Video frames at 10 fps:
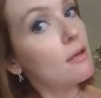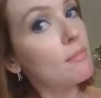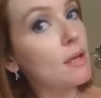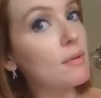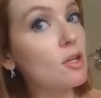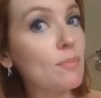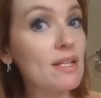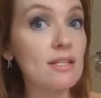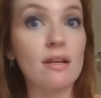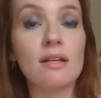Maybe you'll
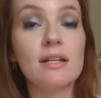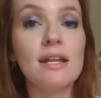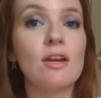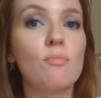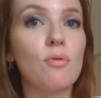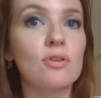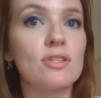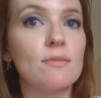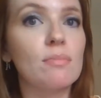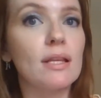be stuck in an airport
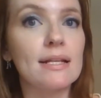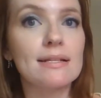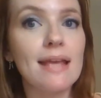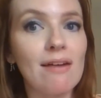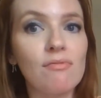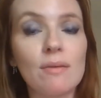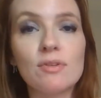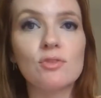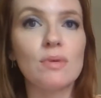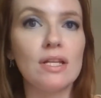someplace halfway
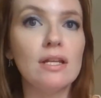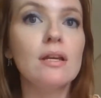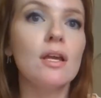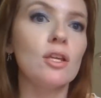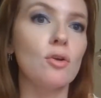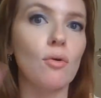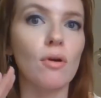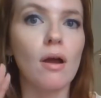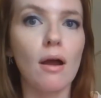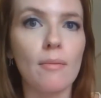between
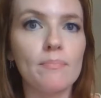your